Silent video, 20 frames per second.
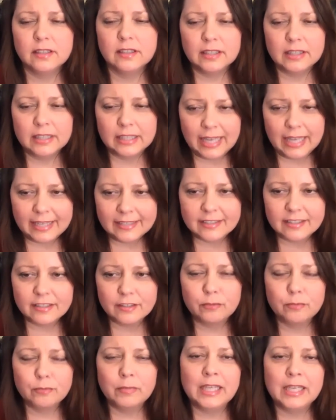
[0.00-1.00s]
let
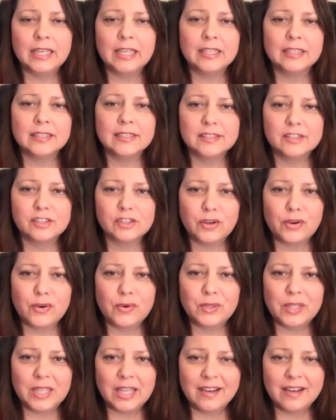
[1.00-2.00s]
me sow
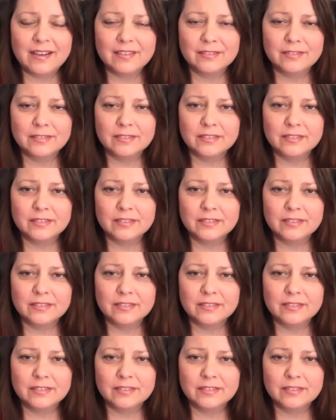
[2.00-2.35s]
love.